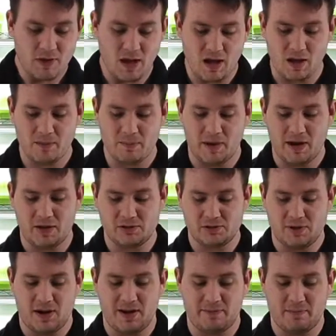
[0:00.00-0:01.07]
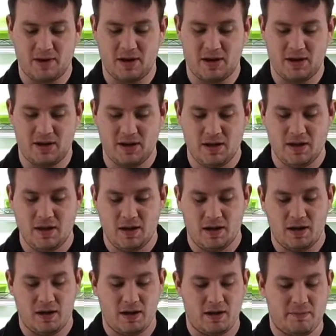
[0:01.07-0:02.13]
I also have my
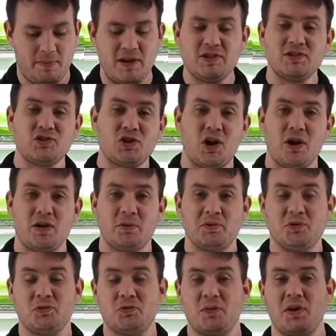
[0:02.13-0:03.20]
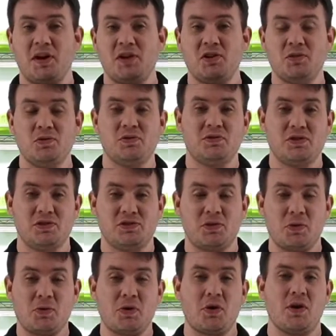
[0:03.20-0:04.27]
mason jar, which is what I use to
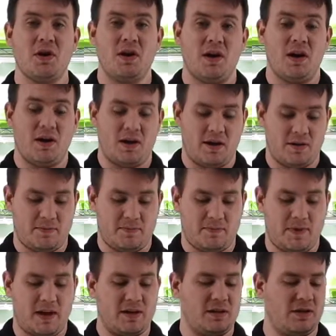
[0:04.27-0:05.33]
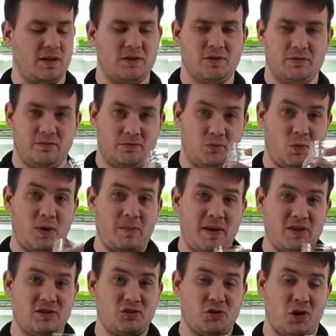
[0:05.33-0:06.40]
soak. One
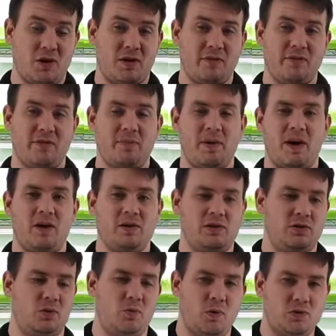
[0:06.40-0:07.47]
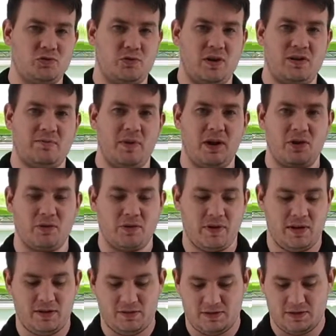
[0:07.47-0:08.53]
mason jar for about, one tray of
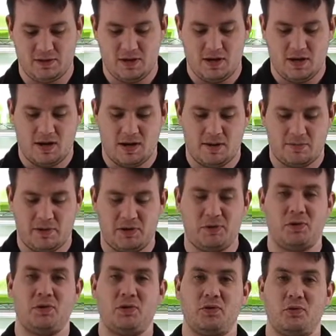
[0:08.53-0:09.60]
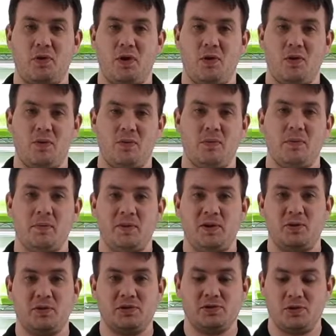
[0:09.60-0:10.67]
microgreens that you're going to grow when we
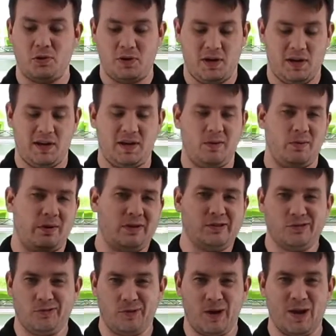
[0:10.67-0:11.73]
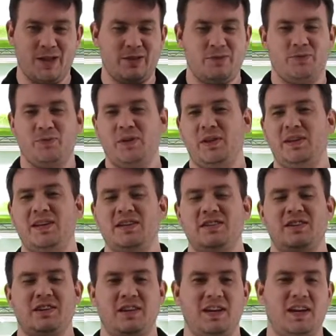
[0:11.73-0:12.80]
do our soaking. It works great. They're really
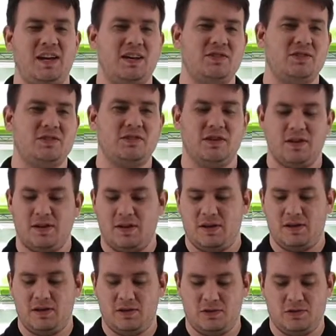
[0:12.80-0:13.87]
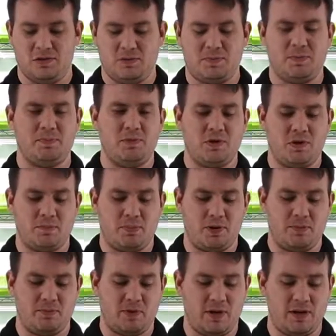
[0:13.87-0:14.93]
easy to clean. I just, you can
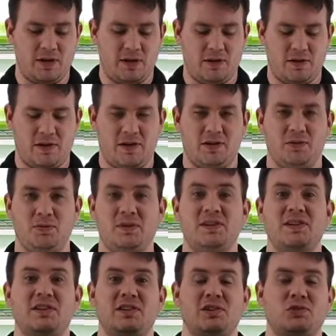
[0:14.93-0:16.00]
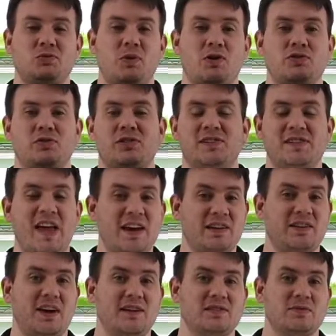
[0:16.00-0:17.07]
put them right into to a dishwasher to
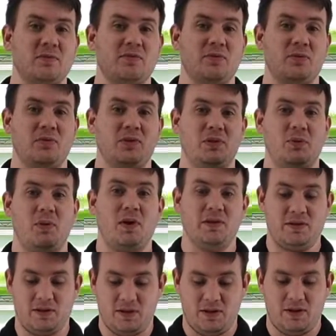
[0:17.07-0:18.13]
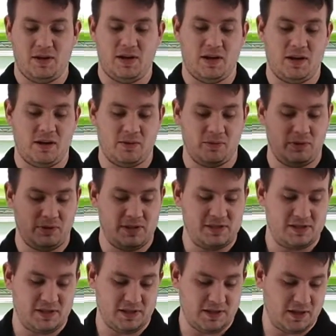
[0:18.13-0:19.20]
sanitize them if you really want. Real
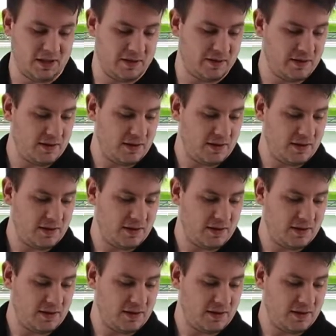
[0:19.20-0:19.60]
easy to clean.